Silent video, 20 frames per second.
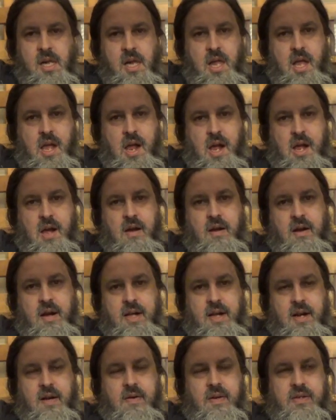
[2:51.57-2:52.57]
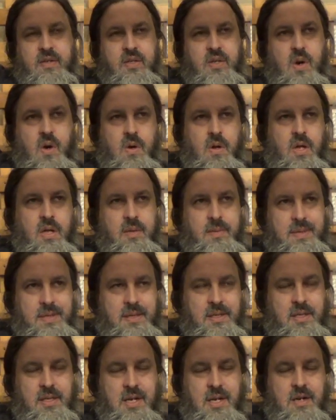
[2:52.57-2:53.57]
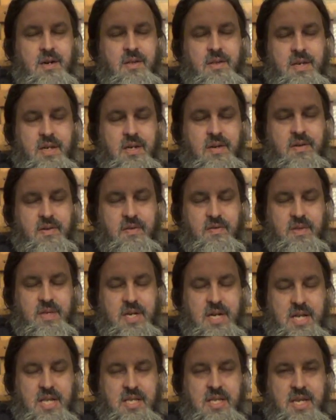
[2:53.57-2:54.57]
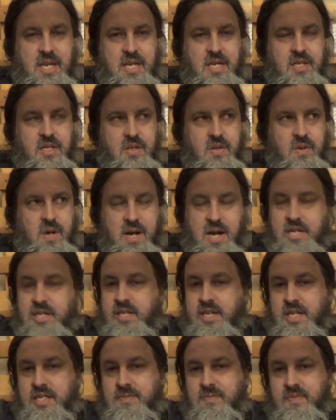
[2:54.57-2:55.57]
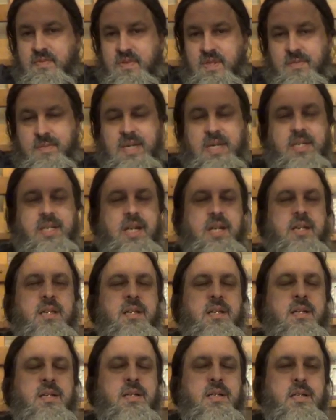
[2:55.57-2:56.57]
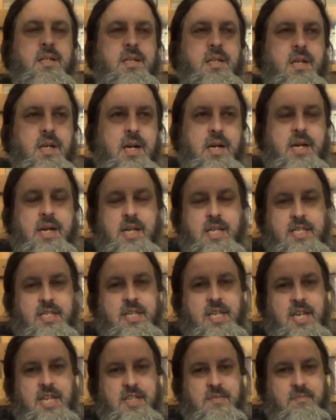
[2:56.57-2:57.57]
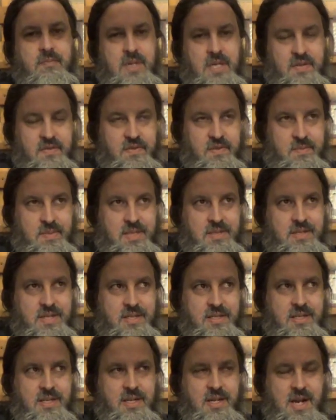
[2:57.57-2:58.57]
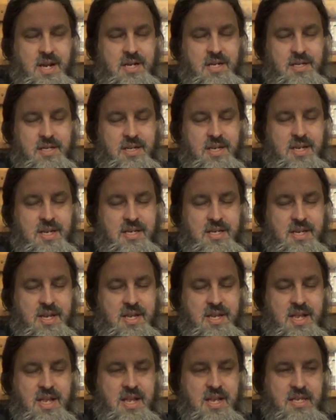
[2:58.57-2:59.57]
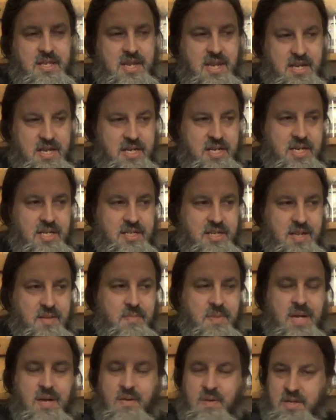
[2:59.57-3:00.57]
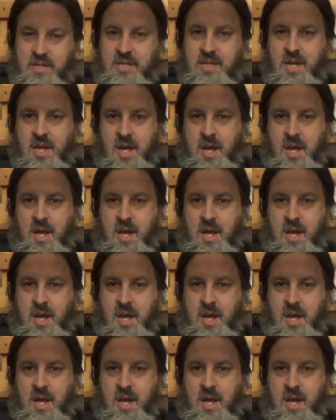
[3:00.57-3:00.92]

Yeah, I, I always go a little longer than I that I intend to. I actually got some filming done. I didn't get as much filming as I did, got as I intended to get done, but it was